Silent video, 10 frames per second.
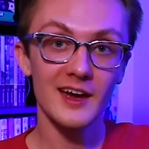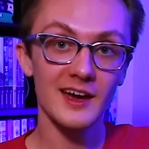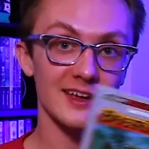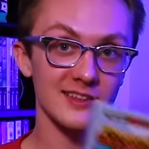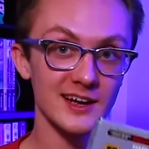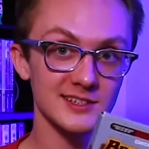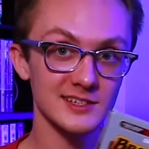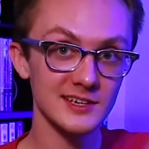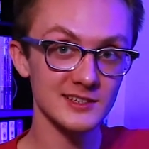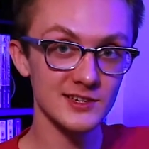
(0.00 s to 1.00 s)
And that's
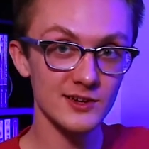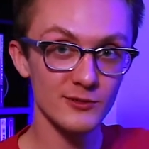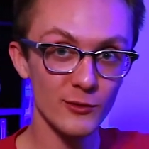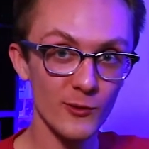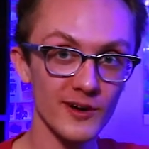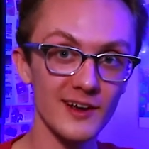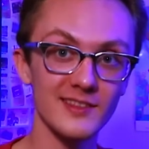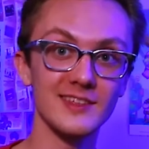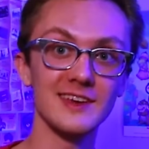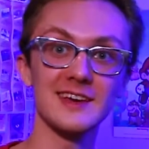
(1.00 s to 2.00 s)
it for
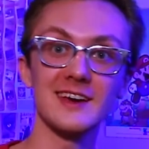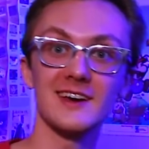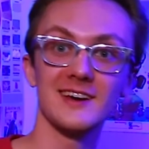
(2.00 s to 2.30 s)
the